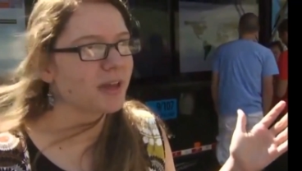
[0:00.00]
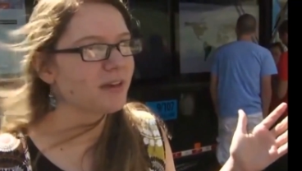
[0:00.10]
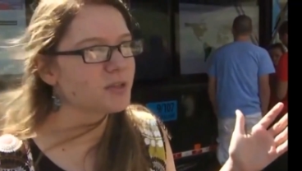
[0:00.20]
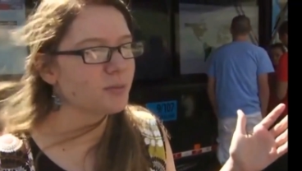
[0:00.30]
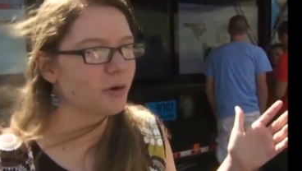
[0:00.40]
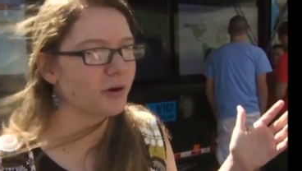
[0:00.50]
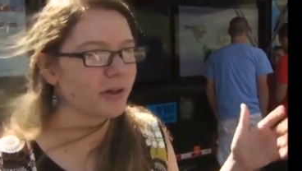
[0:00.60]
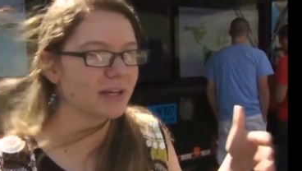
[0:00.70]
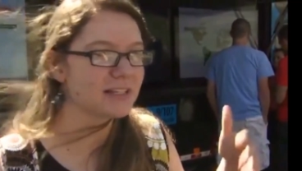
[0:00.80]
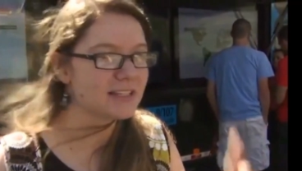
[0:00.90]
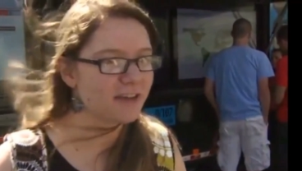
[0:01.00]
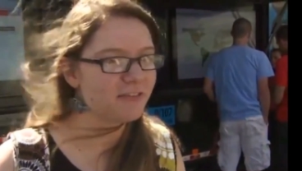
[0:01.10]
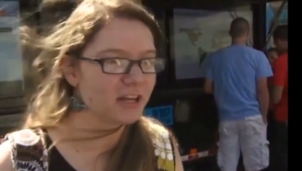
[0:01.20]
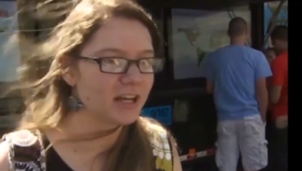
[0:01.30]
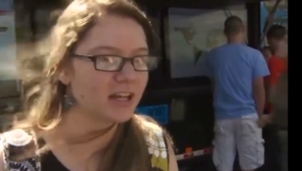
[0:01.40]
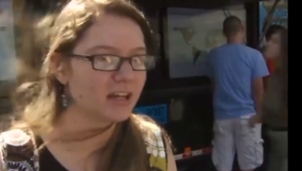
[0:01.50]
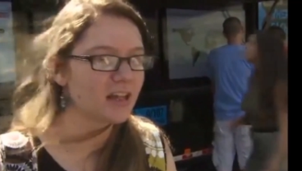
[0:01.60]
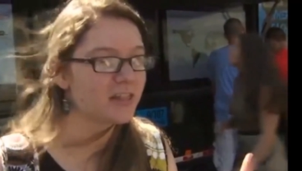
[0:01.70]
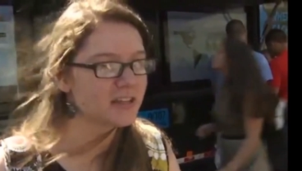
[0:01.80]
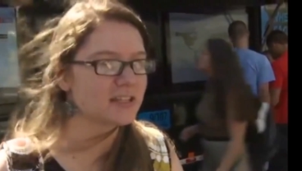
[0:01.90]
gives a more like definite
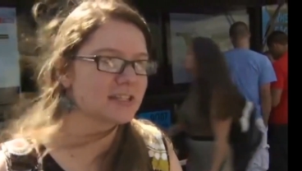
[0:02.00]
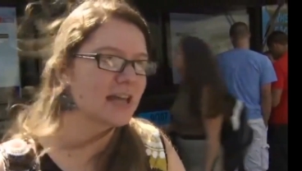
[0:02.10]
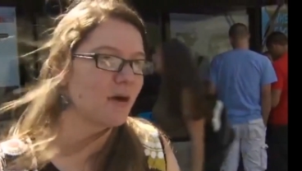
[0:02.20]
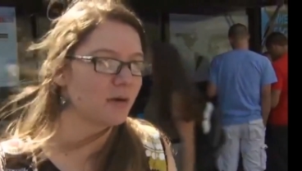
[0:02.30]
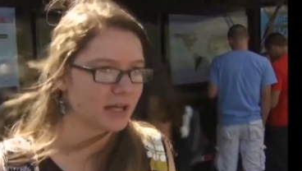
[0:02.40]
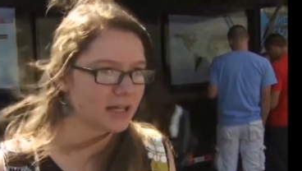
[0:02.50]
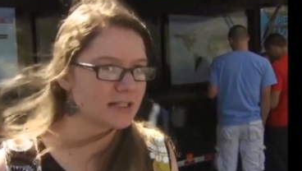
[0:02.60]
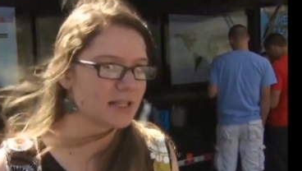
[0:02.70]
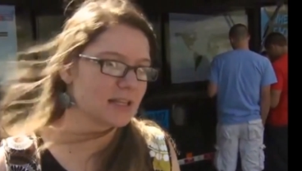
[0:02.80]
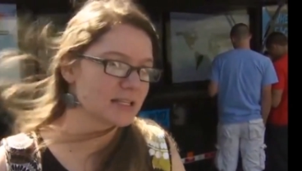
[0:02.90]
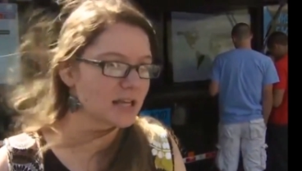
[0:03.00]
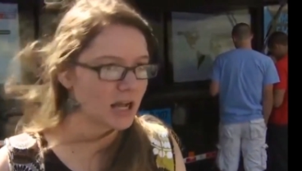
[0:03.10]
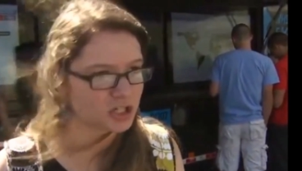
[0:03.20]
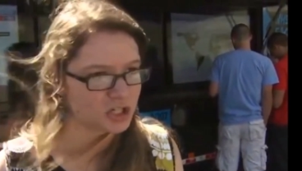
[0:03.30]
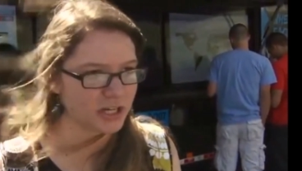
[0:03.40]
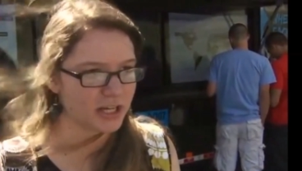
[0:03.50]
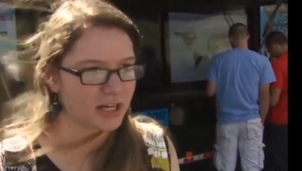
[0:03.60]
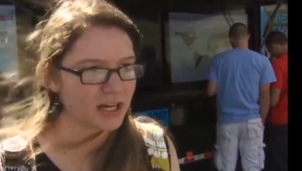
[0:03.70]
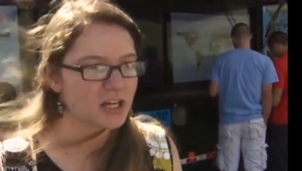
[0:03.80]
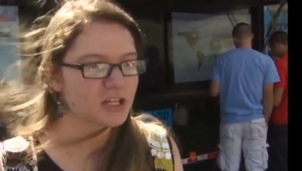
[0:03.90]
this is how it is in this country
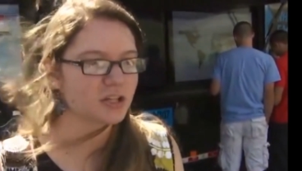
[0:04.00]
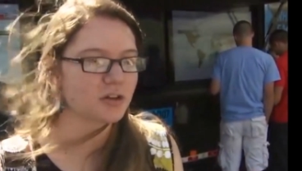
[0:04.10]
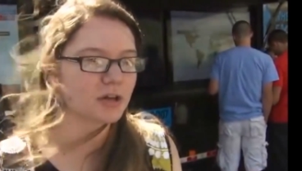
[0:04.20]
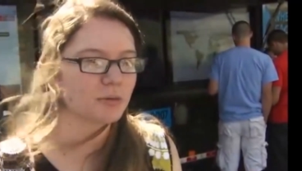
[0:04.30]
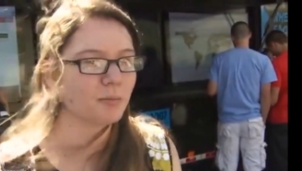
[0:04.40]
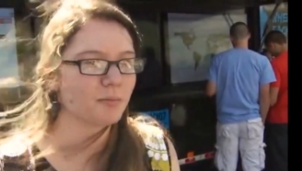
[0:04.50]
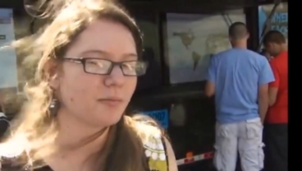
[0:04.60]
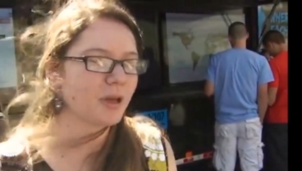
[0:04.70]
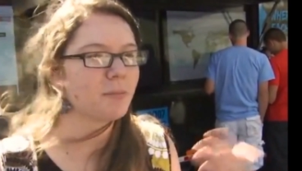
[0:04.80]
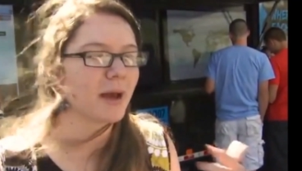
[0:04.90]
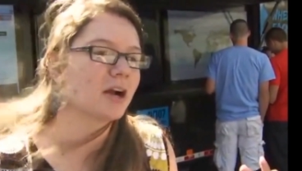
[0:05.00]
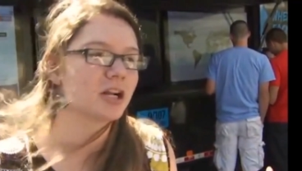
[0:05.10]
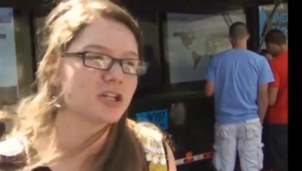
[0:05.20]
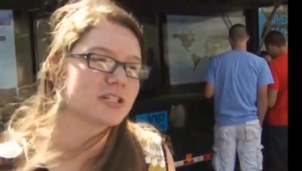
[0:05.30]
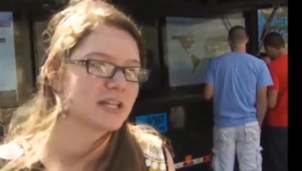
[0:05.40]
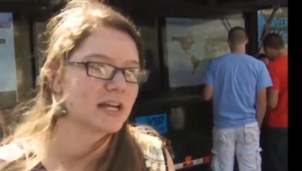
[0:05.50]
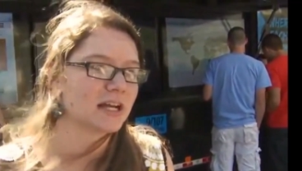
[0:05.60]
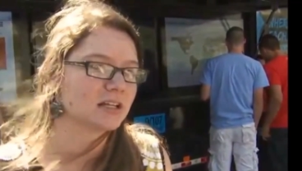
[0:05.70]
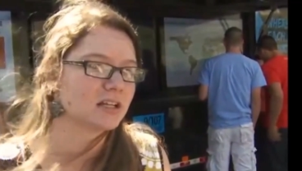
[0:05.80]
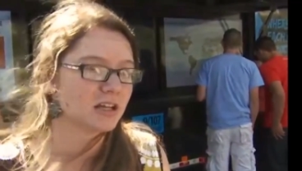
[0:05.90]
so you can like better
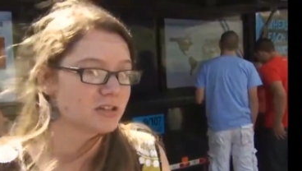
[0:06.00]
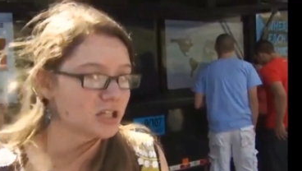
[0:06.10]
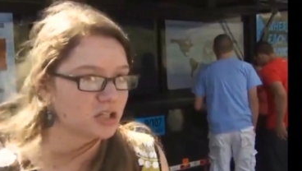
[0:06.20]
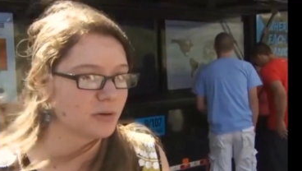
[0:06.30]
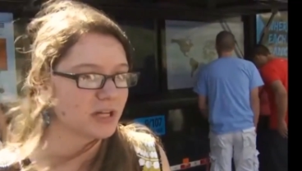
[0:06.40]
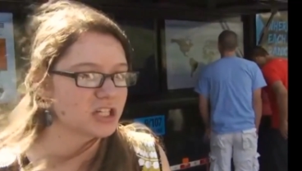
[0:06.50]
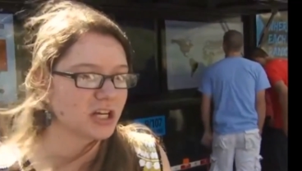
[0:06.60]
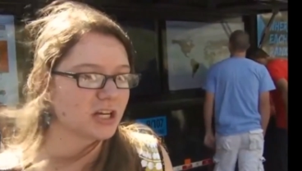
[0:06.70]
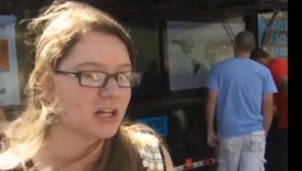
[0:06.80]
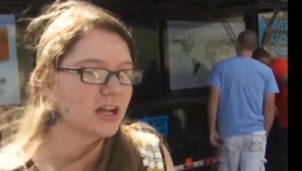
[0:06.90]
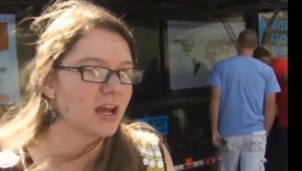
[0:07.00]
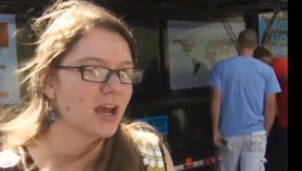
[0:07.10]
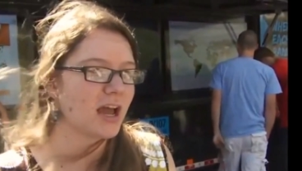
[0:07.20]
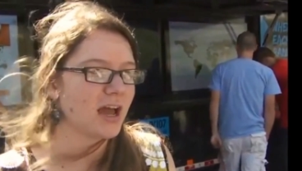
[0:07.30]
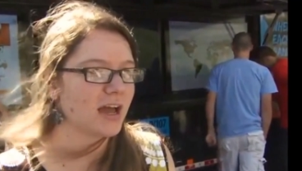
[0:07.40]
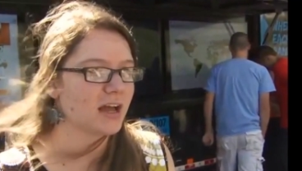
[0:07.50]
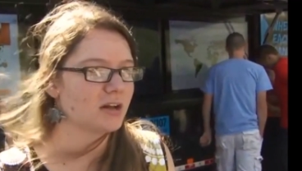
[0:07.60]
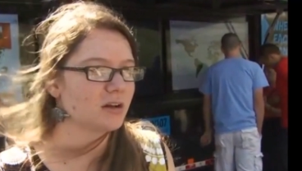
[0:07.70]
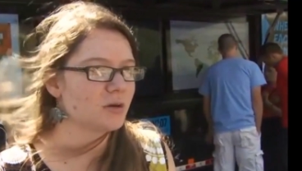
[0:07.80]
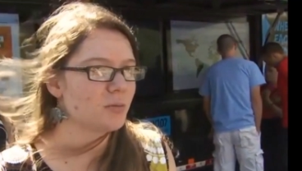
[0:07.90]
understand their situation
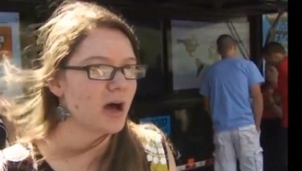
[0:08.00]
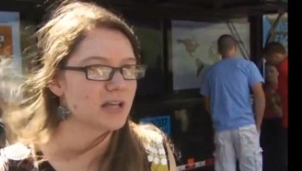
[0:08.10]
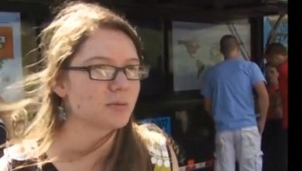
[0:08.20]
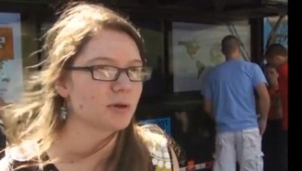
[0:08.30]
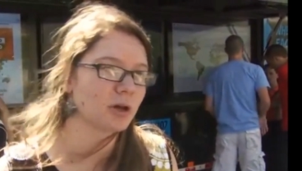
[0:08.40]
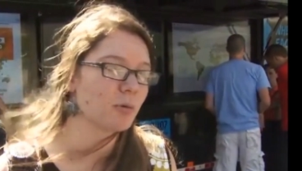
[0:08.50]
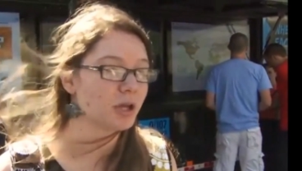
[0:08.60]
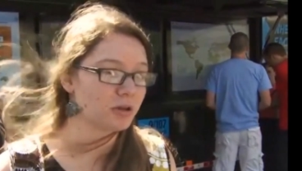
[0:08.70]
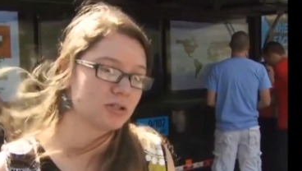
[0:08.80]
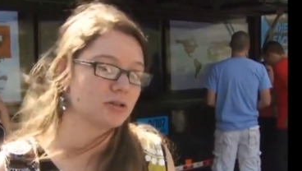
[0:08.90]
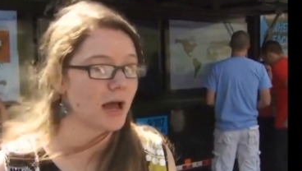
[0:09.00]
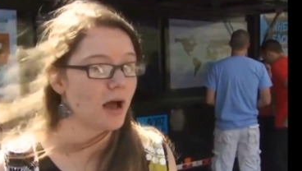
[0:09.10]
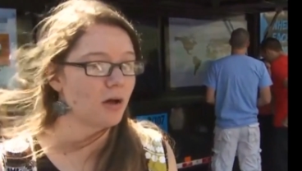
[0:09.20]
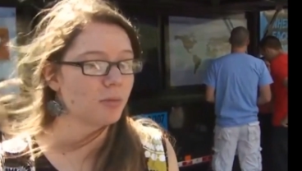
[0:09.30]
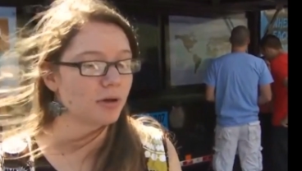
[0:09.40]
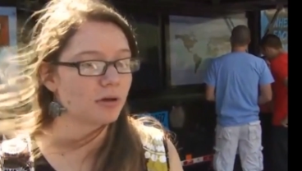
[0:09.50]
and possibly like what you can do to help.